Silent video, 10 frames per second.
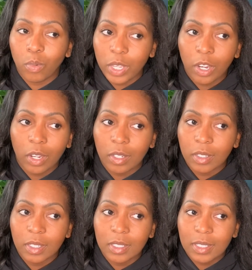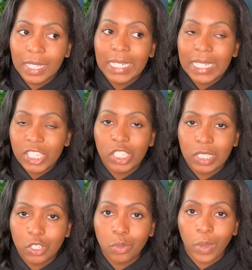are
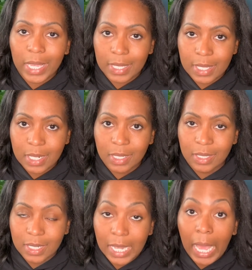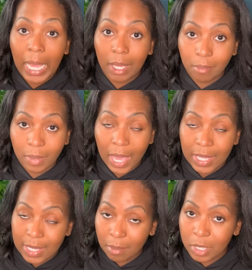conditioned to waste time,
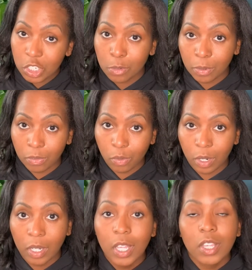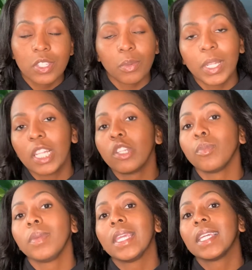as I mentioned before. So we need to
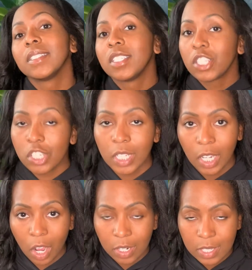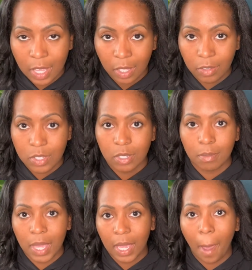be conditioning ourselves to
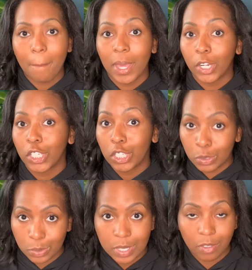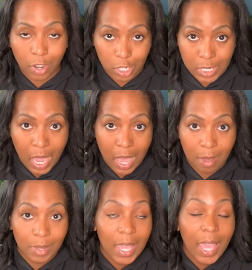make better use of our
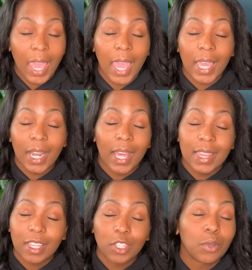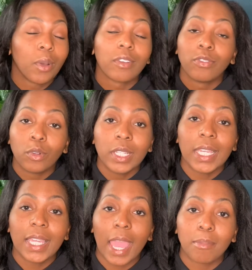time. And I think you are
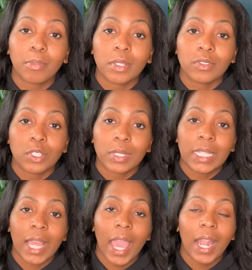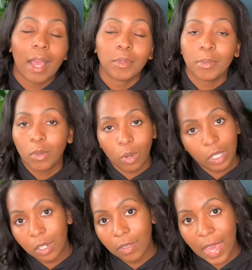fully capable of doing that. I'm going to be
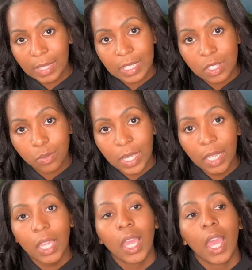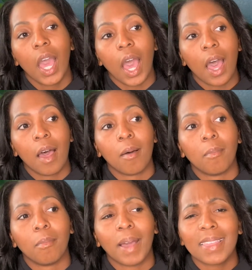working on that this week.
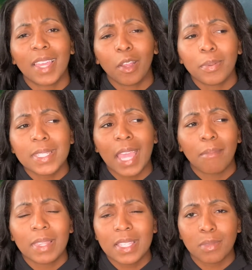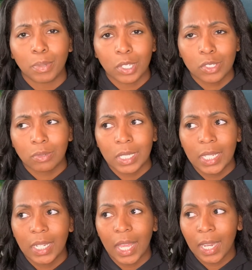My therapist gave me this book to
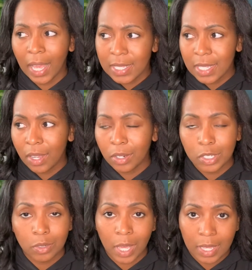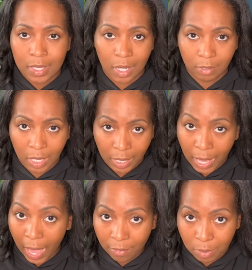read, and I see her in 2 days, and I've got like
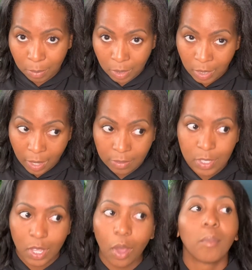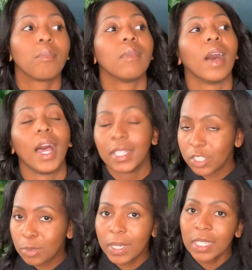half the book left. So I need
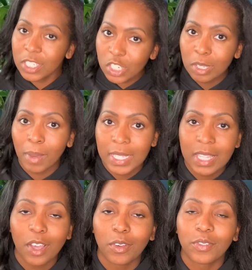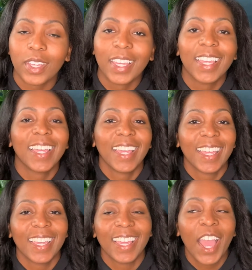to be conditioning myself
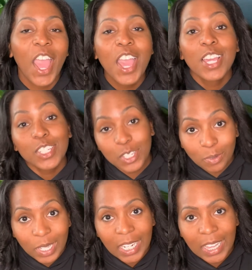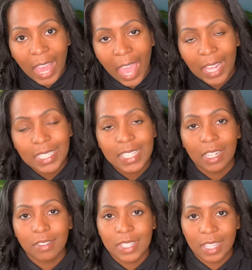to reading that, instead
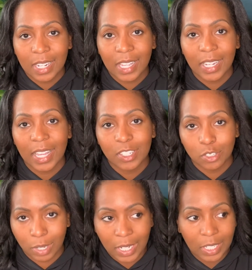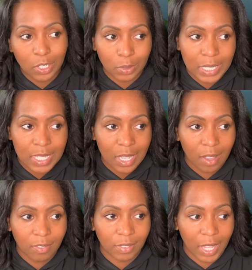of sitting and dreading doing
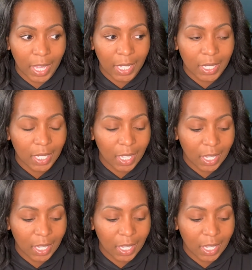stuff like